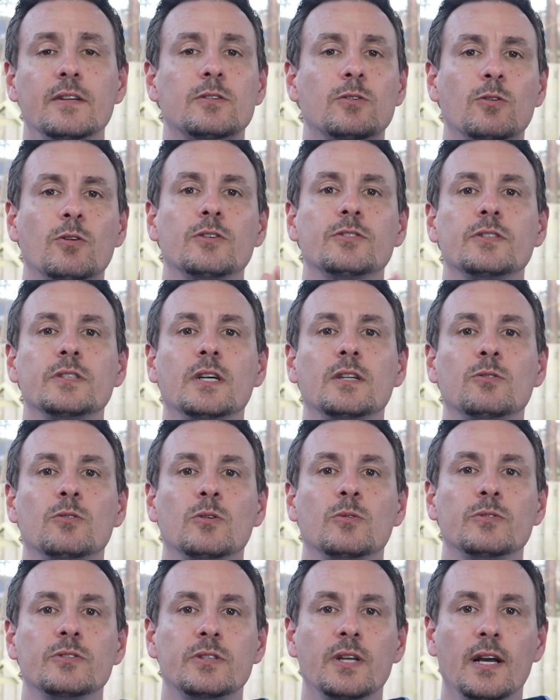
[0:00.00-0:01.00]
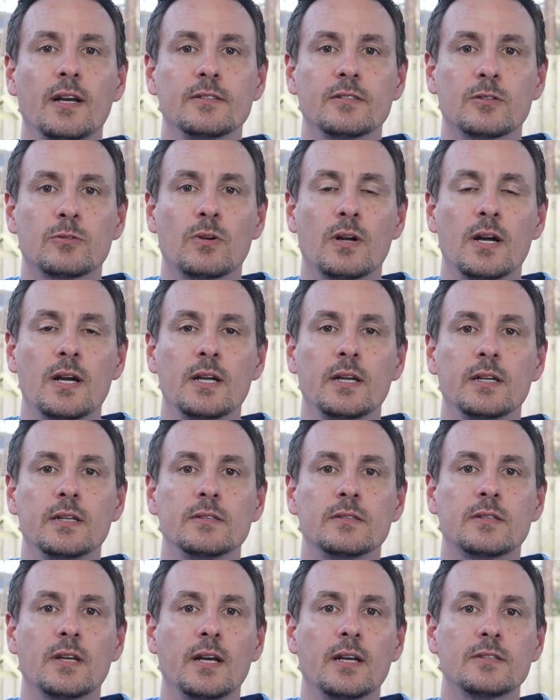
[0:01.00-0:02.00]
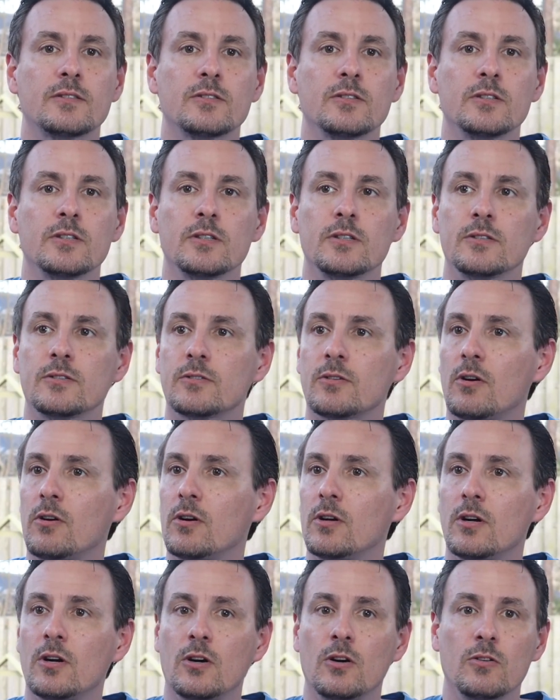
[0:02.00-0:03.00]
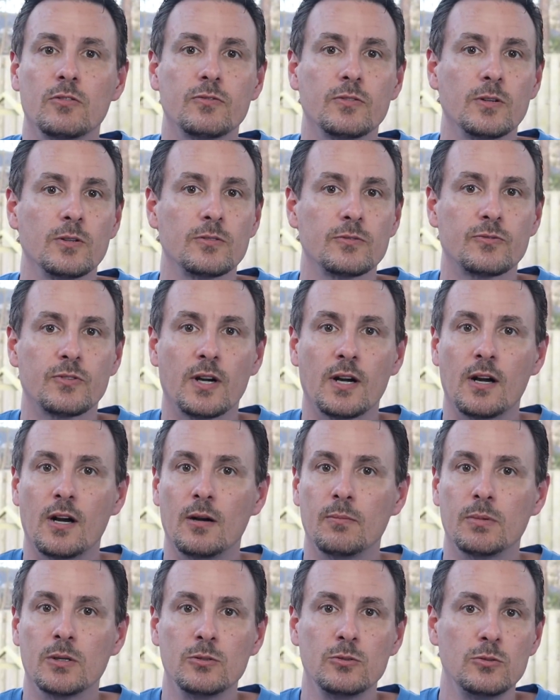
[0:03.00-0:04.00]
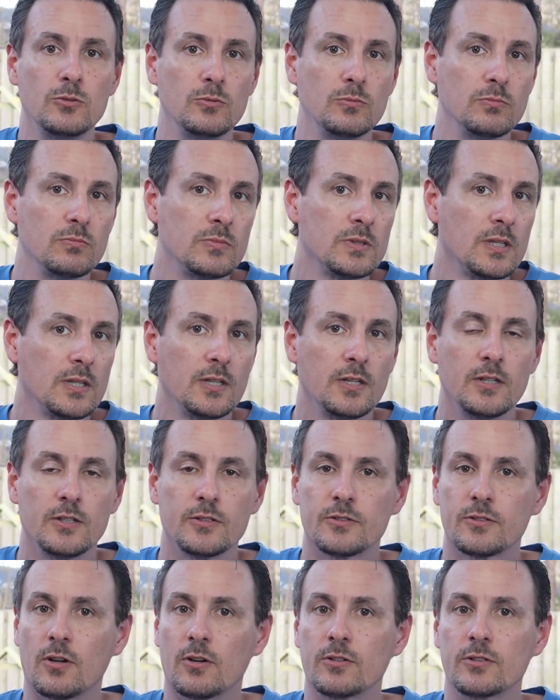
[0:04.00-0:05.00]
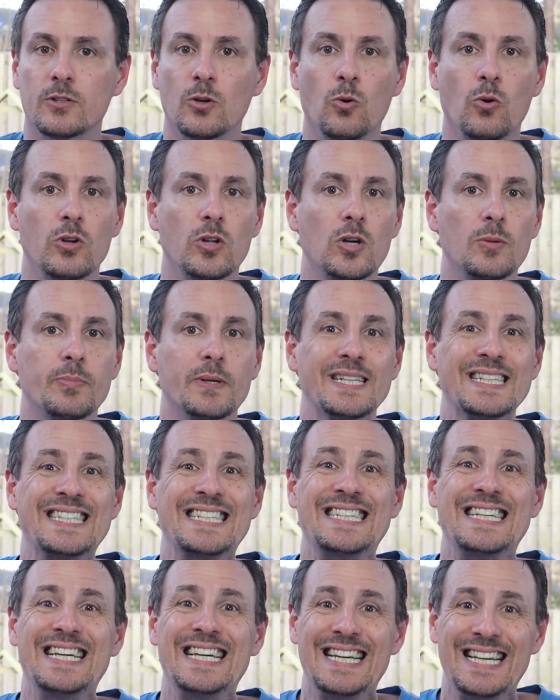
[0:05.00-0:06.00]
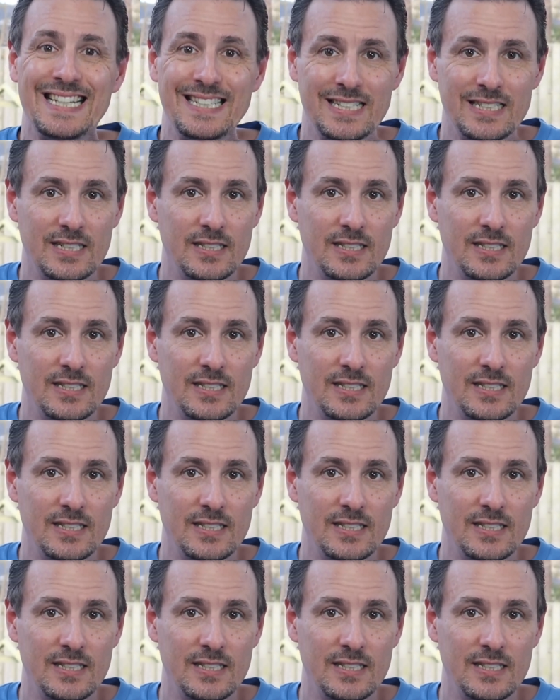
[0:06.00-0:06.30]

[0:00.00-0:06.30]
of course, another one was Tesla, right? And Tesla started off on fire. Boom. Started going up again.